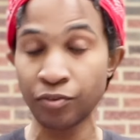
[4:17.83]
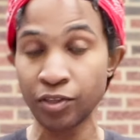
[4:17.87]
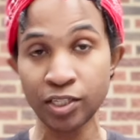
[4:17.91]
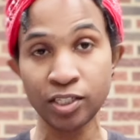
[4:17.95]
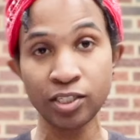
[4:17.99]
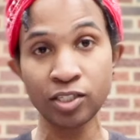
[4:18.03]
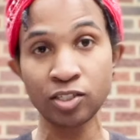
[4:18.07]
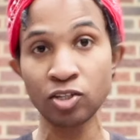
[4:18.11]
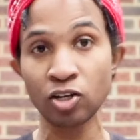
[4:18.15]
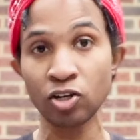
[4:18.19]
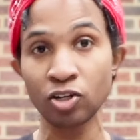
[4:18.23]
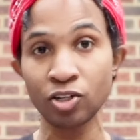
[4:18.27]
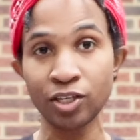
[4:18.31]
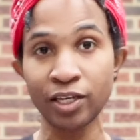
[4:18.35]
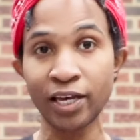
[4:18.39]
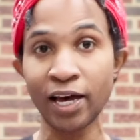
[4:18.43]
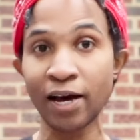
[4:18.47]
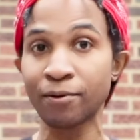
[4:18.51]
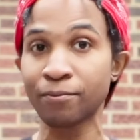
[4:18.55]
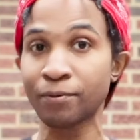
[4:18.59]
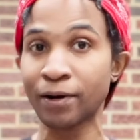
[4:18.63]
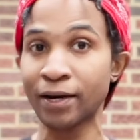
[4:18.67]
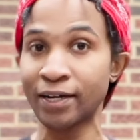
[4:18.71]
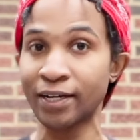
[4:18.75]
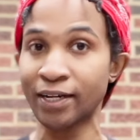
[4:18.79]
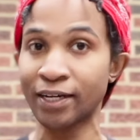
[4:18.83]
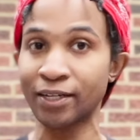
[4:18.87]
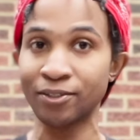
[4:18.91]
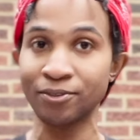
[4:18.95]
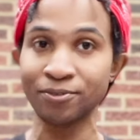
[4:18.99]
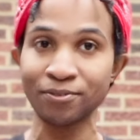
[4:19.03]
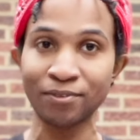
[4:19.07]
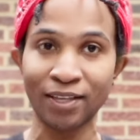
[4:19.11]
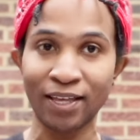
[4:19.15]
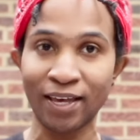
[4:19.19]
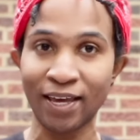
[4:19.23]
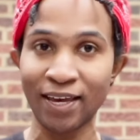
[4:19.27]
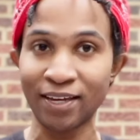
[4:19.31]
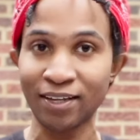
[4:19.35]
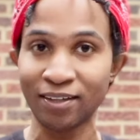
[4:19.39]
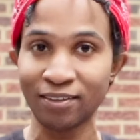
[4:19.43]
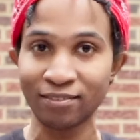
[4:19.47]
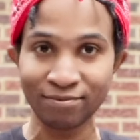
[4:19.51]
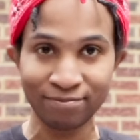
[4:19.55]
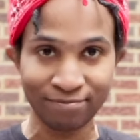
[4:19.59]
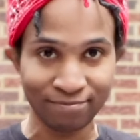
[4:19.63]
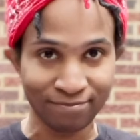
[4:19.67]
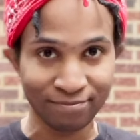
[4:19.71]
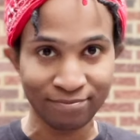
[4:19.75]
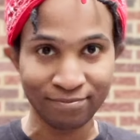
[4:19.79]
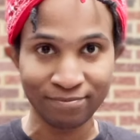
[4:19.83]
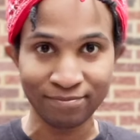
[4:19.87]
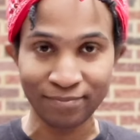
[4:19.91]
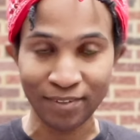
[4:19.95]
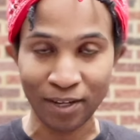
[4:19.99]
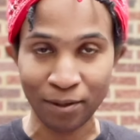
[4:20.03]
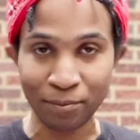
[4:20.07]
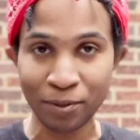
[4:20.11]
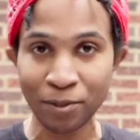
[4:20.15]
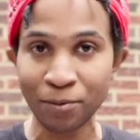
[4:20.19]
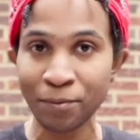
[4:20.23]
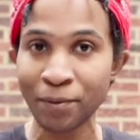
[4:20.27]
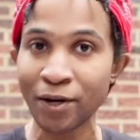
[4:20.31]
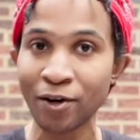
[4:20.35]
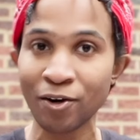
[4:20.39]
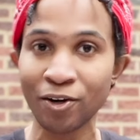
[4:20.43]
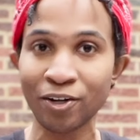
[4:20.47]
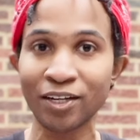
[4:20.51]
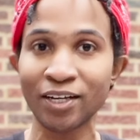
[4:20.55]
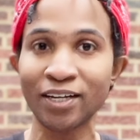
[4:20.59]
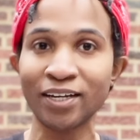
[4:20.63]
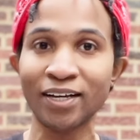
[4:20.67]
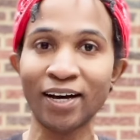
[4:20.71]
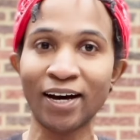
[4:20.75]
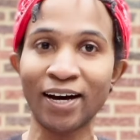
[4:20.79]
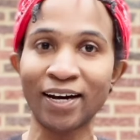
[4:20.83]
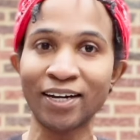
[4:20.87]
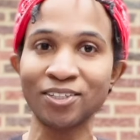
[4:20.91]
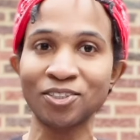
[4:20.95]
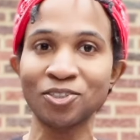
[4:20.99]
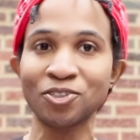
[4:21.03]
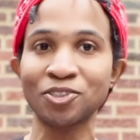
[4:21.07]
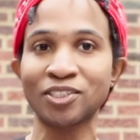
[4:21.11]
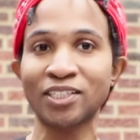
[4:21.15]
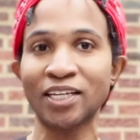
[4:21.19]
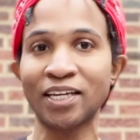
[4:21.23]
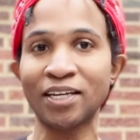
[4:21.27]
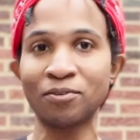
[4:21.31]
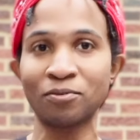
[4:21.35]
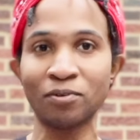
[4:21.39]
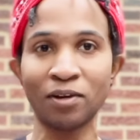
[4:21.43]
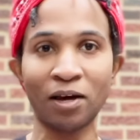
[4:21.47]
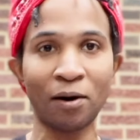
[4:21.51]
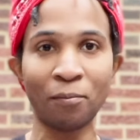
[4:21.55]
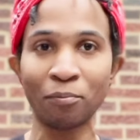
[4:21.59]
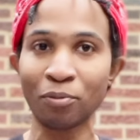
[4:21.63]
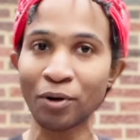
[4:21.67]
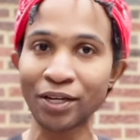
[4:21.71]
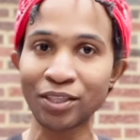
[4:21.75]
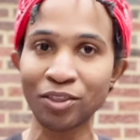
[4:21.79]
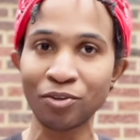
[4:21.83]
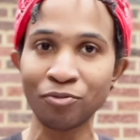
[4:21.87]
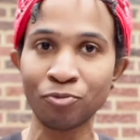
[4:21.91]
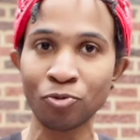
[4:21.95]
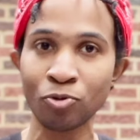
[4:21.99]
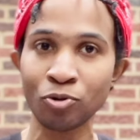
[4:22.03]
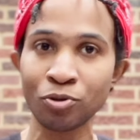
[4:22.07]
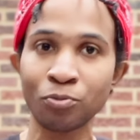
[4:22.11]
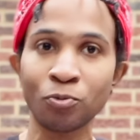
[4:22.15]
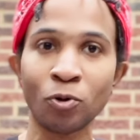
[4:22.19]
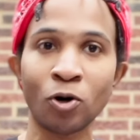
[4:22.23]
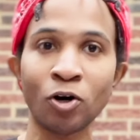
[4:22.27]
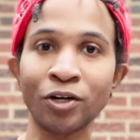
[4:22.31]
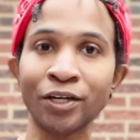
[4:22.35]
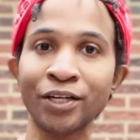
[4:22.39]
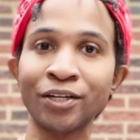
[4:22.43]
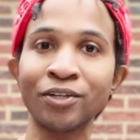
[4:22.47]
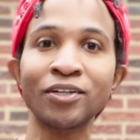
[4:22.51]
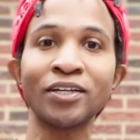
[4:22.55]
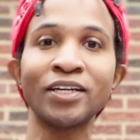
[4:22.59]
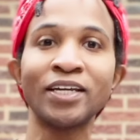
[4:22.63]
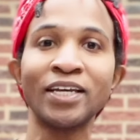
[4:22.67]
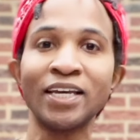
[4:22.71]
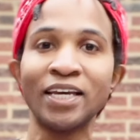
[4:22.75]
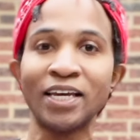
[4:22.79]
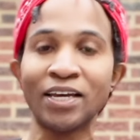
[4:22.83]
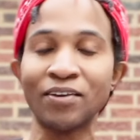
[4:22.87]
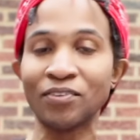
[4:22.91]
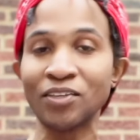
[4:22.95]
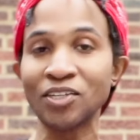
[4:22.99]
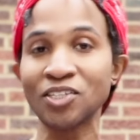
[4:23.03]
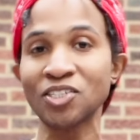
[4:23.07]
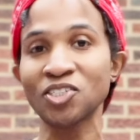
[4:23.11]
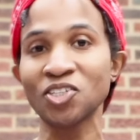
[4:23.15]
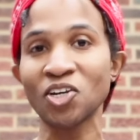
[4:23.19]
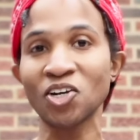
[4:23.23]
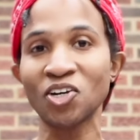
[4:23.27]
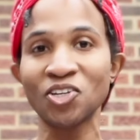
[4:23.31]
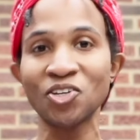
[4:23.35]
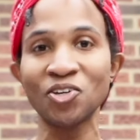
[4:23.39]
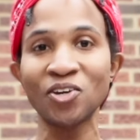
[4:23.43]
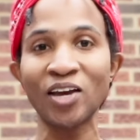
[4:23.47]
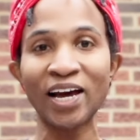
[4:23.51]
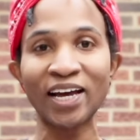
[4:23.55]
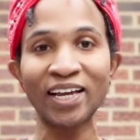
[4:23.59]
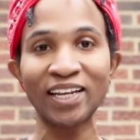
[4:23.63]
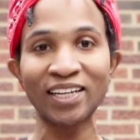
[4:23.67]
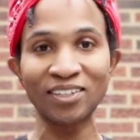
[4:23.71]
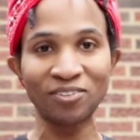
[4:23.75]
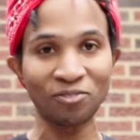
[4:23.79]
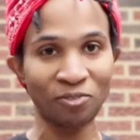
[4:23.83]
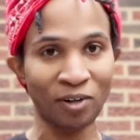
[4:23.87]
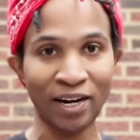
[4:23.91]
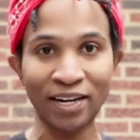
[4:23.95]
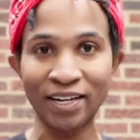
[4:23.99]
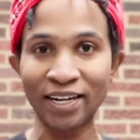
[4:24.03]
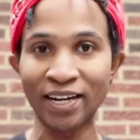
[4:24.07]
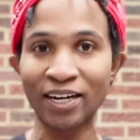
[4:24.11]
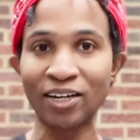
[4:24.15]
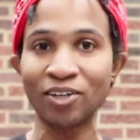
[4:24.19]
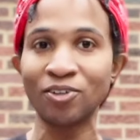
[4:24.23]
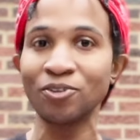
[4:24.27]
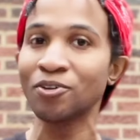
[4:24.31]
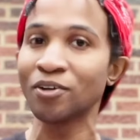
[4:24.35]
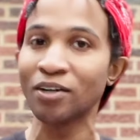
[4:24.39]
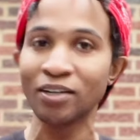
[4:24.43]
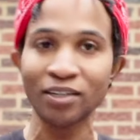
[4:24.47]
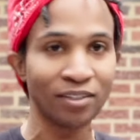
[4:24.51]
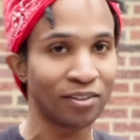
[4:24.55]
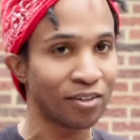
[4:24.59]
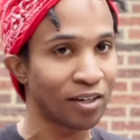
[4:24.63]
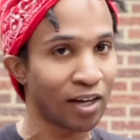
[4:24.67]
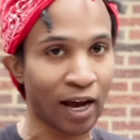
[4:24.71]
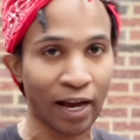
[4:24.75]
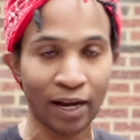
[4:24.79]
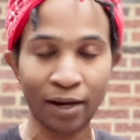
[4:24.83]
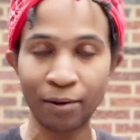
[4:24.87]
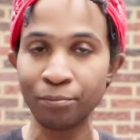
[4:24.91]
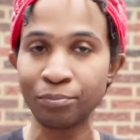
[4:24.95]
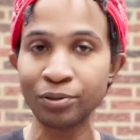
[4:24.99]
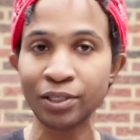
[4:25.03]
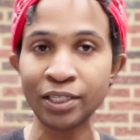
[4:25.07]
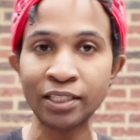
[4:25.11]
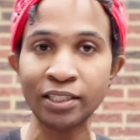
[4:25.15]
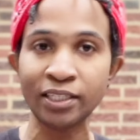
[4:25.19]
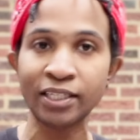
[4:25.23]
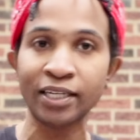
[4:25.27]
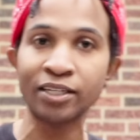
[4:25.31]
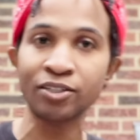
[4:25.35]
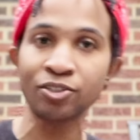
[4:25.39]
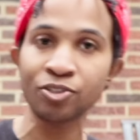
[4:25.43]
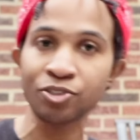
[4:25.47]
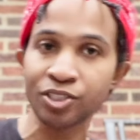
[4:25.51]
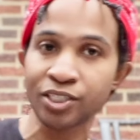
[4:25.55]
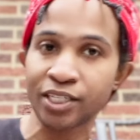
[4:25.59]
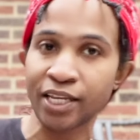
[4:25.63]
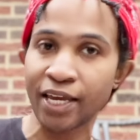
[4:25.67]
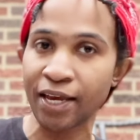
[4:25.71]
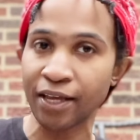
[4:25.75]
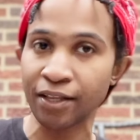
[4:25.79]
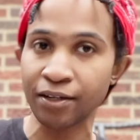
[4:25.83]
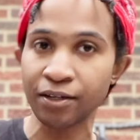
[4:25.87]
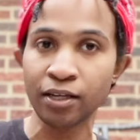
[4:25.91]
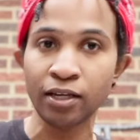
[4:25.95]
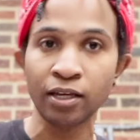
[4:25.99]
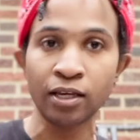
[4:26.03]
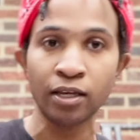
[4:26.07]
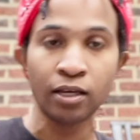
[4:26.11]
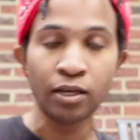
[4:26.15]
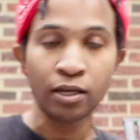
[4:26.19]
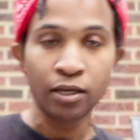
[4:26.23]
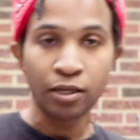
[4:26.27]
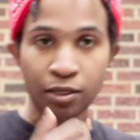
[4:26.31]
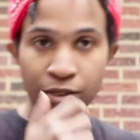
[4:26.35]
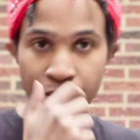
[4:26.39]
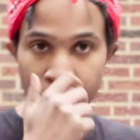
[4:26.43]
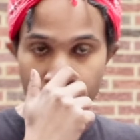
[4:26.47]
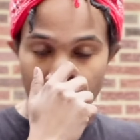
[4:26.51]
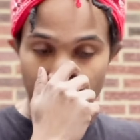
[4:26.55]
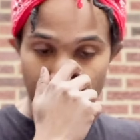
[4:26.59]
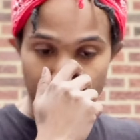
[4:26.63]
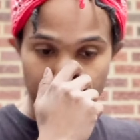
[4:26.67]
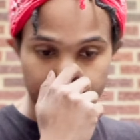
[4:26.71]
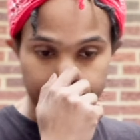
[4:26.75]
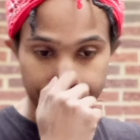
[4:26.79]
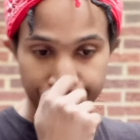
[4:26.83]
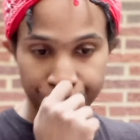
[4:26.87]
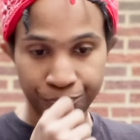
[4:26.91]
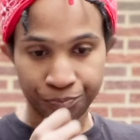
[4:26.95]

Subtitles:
this is all you got right now, hey, I'm in America. I understand. I break the fourth wall here. If this is all you got right now, I completely understand. So